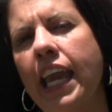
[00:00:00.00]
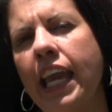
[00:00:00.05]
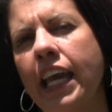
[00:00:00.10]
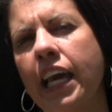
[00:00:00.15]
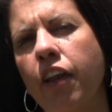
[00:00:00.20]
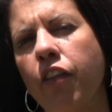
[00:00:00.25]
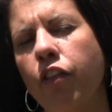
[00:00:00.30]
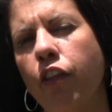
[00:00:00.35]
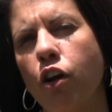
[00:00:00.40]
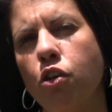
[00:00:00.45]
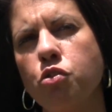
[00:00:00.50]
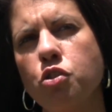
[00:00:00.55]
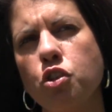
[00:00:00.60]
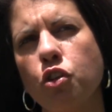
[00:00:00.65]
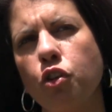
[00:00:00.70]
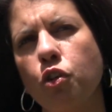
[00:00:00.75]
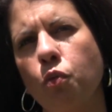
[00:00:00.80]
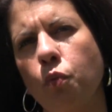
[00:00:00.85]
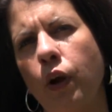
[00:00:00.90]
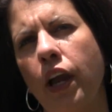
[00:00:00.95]
and those
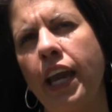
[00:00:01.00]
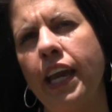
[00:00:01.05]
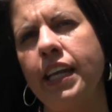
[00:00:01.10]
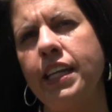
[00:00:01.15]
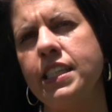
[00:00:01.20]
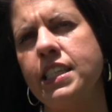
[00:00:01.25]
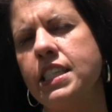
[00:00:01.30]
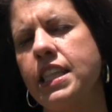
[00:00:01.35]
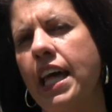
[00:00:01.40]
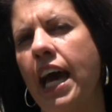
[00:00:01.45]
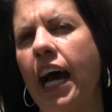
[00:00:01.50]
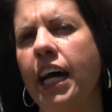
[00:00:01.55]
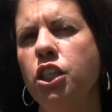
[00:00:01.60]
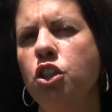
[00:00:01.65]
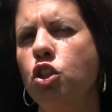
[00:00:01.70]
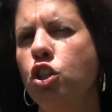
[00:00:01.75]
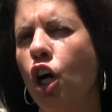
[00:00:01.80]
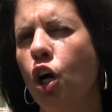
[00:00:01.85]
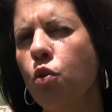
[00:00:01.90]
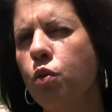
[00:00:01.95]
are the rays
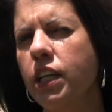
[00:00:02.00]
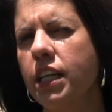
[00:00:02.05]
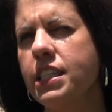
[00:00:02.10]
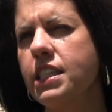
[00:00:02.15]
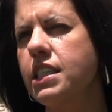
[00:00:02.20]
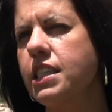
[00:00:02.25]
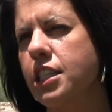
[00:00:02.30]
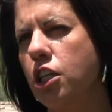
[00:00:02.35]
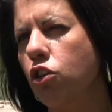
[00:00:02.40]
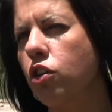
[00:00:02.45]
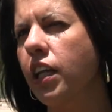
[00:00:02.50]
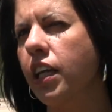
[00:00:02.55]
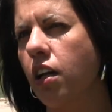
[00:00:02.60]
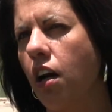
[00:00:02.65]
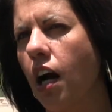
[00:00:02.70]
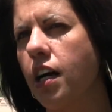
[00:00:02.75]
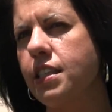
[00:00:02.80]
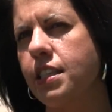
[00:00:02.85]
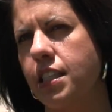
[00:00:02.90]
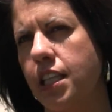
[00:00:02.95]
that don't necessarily
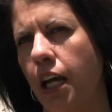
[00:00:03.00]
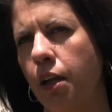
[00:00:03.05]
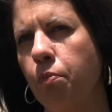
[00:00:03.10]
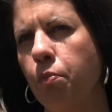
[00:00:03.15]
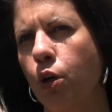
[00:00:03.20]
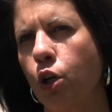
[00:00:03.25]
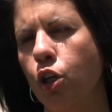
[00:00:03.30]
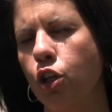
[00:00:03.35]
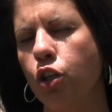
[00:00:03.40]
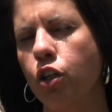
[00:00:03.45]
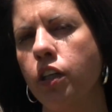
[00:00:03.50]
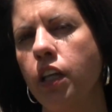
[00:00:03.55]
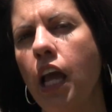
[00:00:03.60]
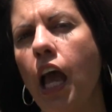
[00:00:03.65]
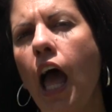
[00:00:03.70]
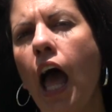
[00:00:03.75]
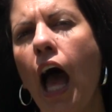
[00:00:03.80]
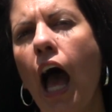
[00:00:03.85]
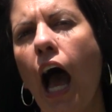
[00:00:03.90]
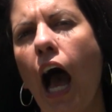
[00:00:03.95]
cause sunburn,
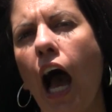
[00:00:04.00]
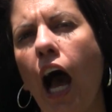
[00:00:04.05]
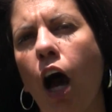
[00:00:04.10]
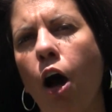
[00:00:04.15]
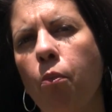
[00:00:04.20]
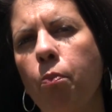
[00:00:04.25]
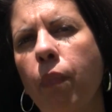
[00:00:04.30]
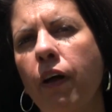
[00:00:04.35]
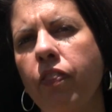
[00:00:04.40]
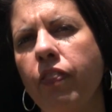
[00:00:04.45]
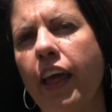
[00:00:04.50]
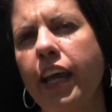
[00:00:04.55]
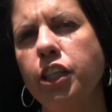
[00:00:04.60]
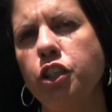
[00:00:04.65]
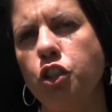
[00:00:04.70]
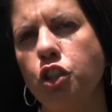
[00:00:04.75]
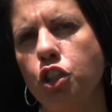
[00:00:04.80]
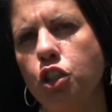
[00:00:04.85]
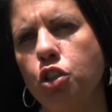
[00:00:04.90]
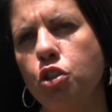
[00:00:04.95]
but they
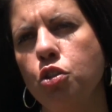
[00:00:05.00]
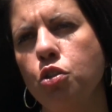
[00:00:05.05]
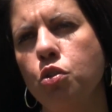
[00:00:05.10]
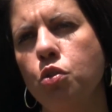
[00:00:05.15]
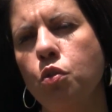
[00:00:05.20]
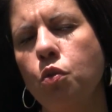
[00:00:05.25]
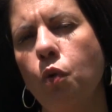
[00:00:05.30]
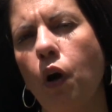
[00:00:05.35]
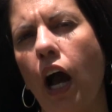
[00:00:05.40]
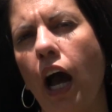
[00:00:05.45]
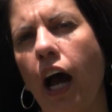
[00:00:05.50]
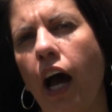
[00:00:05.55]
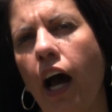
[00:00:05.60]
do